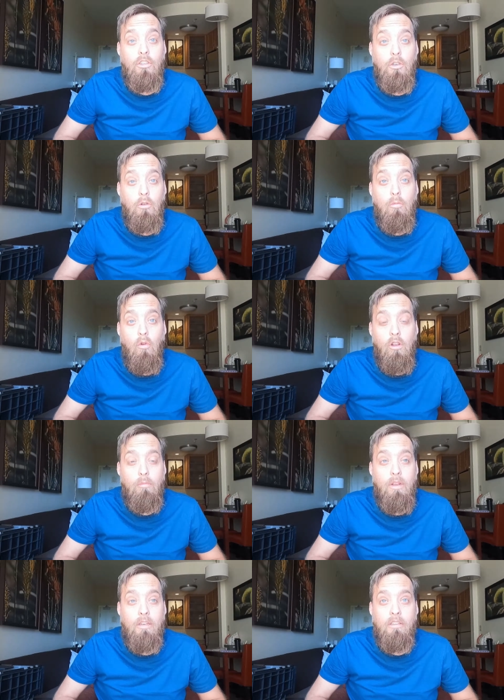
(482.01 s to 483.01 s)
to
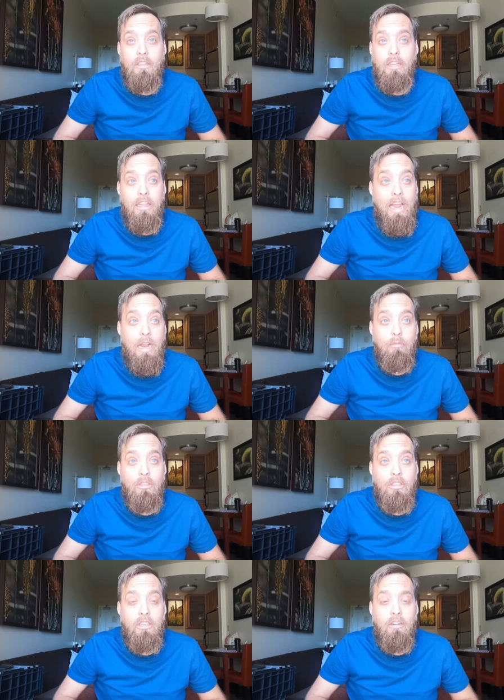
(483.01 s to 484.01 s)
appointments and to
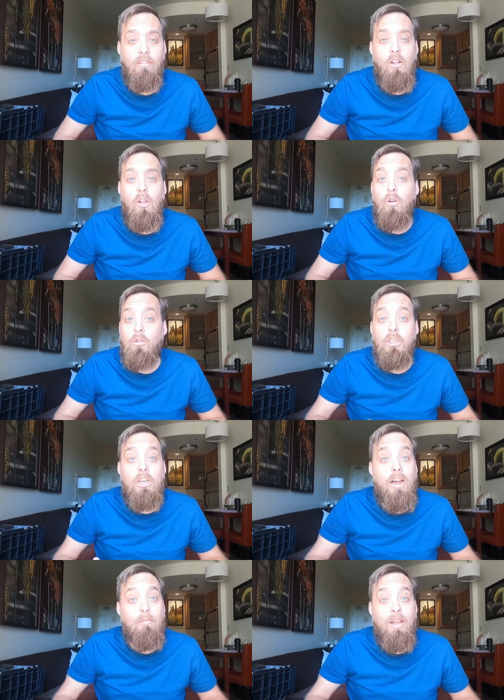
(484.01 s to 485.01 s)
labs and stuff, which is
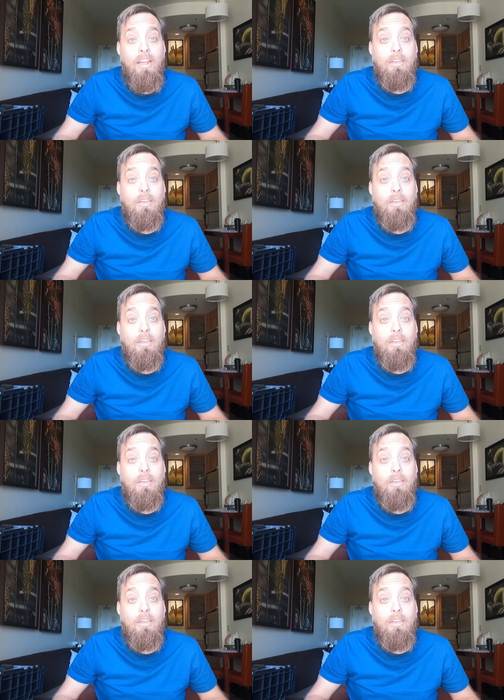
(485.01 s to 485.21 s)
not bad.